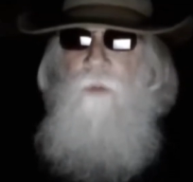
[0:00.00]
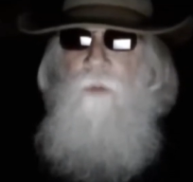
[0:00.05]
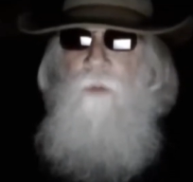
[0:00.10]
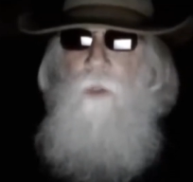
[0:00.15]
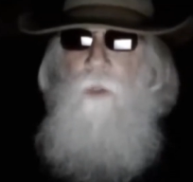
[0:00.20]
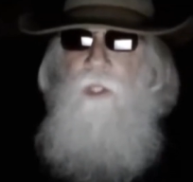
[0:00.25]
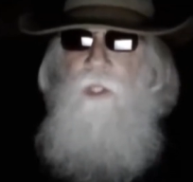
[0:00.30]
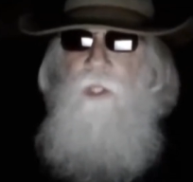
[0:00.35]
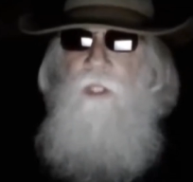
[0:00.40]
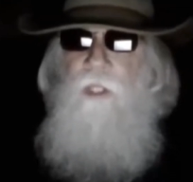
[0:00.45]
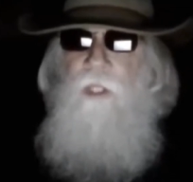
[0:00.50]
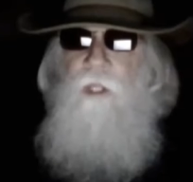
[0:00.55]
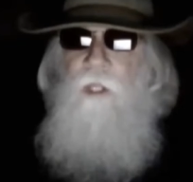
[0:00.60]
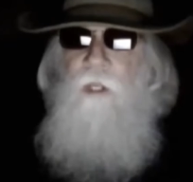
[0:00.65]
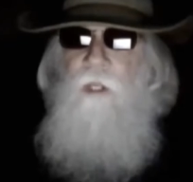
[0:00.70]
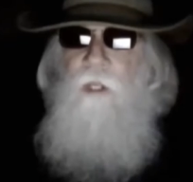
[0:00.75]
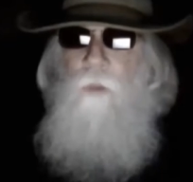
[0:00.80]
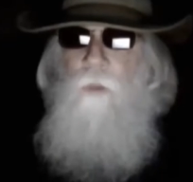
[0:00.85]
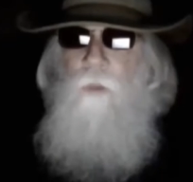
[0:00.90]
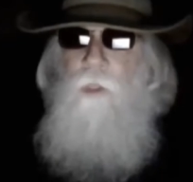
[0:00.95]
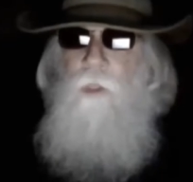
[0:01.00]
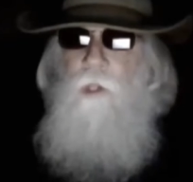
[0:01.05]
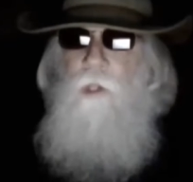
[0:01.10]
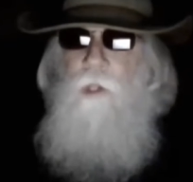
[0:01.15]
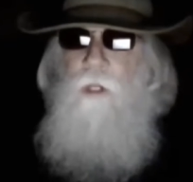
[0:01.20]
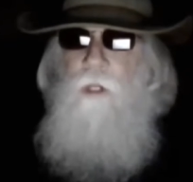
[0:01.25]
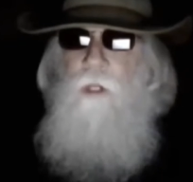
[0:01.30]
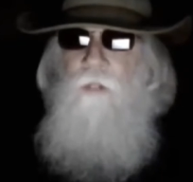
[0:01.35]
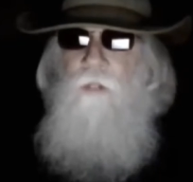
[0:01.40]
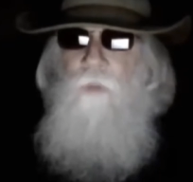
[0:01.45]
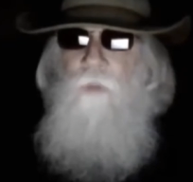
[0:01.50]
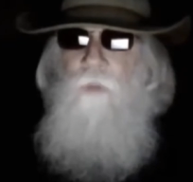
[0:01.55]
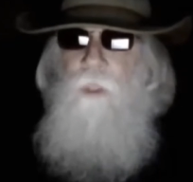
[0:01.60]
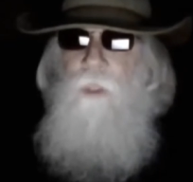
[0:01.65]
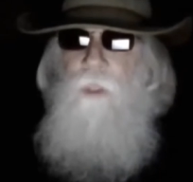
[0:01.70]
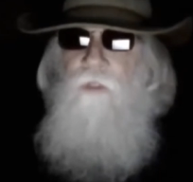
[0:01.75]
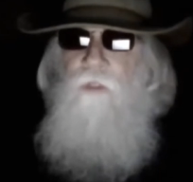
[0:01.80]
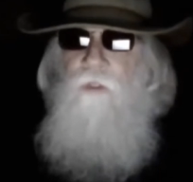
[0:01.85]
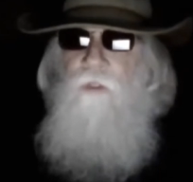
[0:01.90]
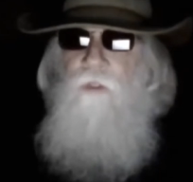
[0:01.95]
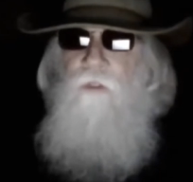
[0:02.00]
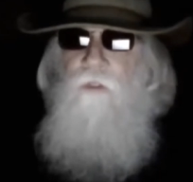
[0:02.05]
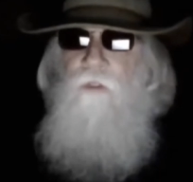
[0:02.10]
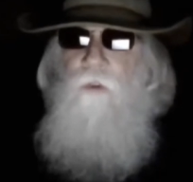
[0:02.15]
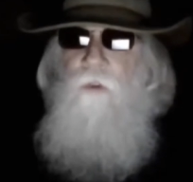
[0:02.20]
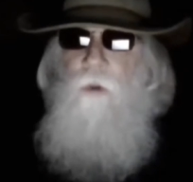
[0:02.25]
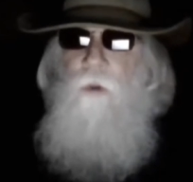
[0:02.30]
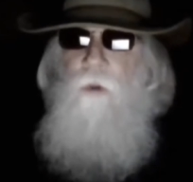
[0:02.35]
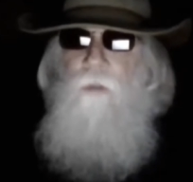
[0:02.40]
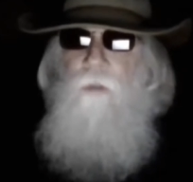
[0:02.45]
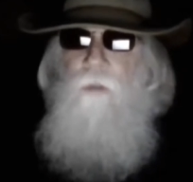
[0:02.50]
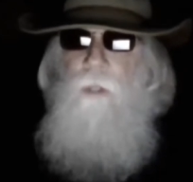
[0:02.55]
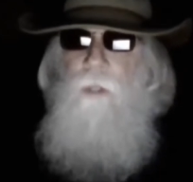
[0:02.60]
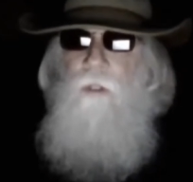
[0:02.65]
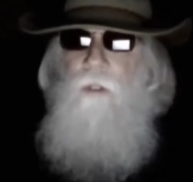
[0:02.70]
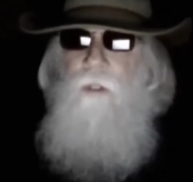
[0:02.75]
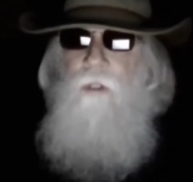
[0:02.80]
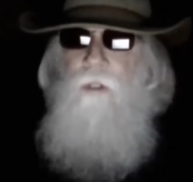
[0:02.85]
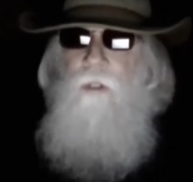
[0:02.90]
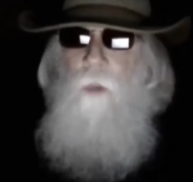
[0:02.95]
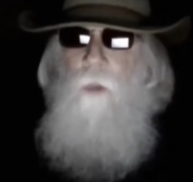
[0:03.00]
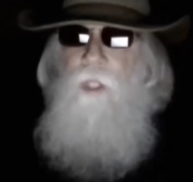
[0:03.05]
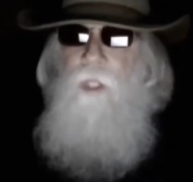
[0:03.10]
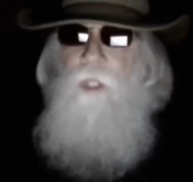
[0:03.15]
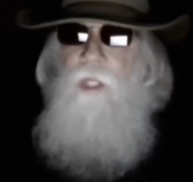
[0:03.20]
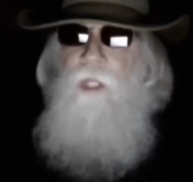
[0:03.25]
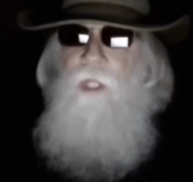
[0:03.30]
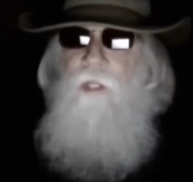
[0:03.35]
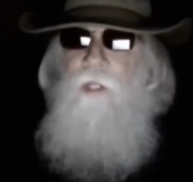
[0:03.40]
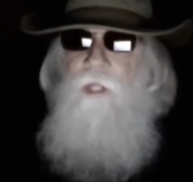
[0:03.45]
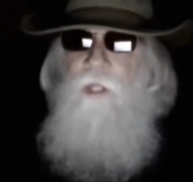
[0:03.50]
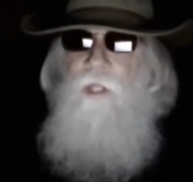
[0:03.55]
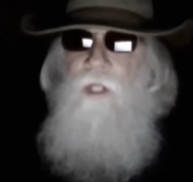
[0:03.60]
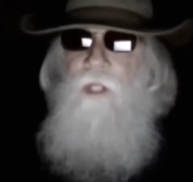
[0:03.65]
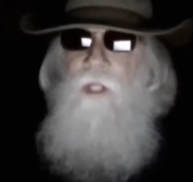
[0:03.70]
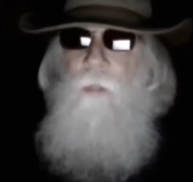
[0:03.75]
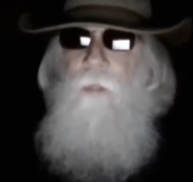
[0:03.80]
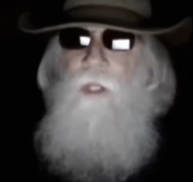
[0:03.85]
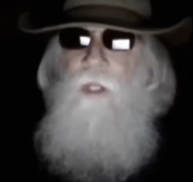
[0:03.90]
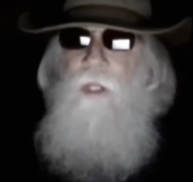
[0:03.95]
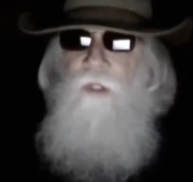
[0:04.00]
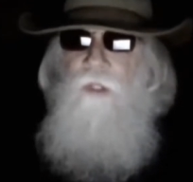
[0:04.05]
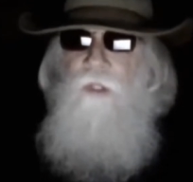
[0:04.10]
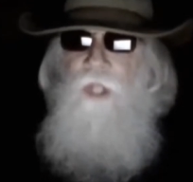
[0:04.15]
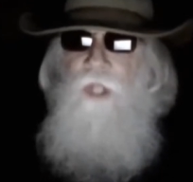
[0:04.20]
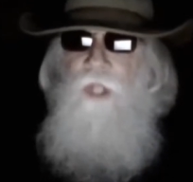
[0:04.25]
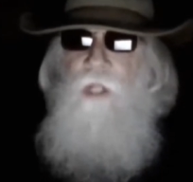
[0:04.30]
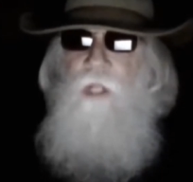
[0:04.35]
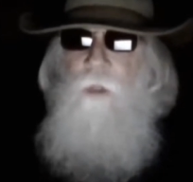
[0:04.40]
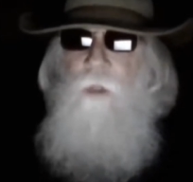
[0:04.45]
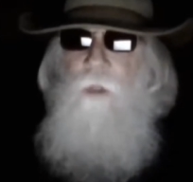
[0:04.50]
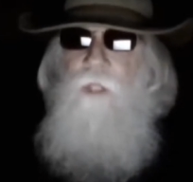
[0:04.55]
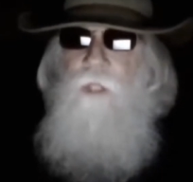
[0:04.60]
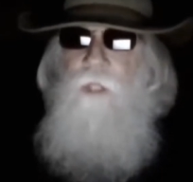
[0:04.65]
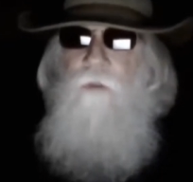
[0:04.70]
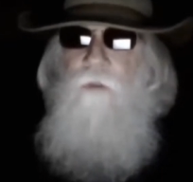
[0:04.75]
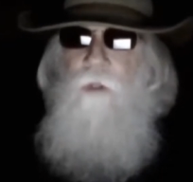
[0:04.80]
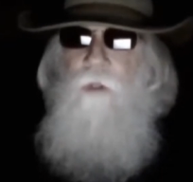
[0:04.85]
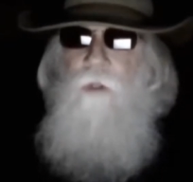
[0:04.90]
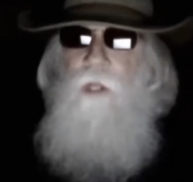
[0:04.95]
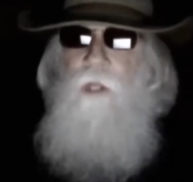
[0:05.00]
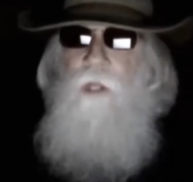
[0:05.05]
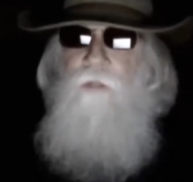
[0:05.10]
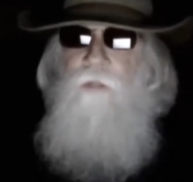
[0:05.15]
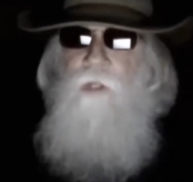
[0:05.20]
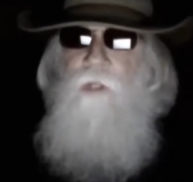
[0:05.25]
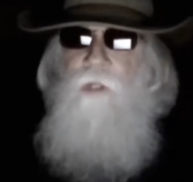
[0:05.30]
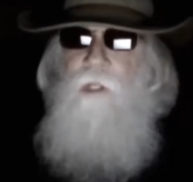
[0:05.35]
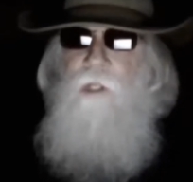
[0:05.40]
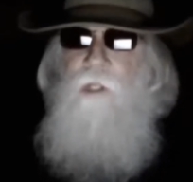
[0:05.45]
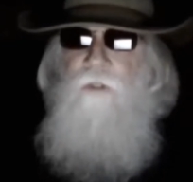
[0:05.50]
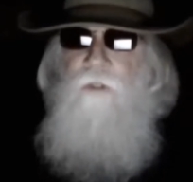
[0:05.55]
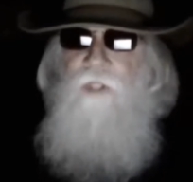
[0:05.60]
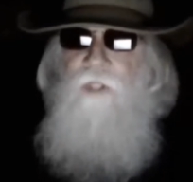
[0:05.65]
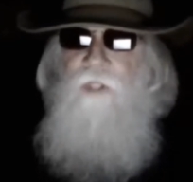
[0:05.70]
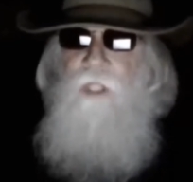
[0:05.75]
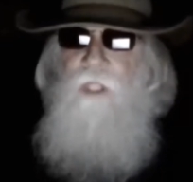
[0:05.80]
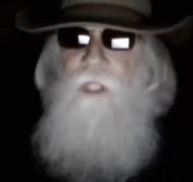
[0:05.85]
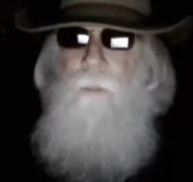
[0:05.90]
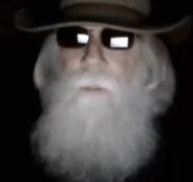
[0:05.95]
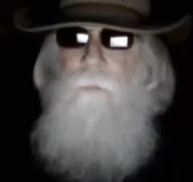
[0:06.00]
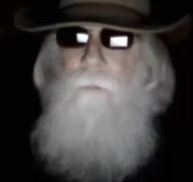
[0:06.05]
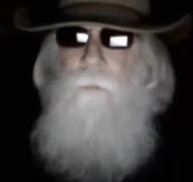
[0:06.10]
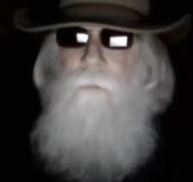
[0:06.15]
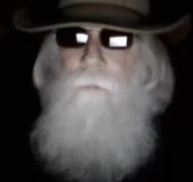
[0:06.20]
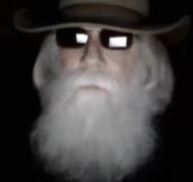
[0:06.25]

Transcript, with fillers: that were laid down when large regions of North America were inundated by a shallow intercontinental sea.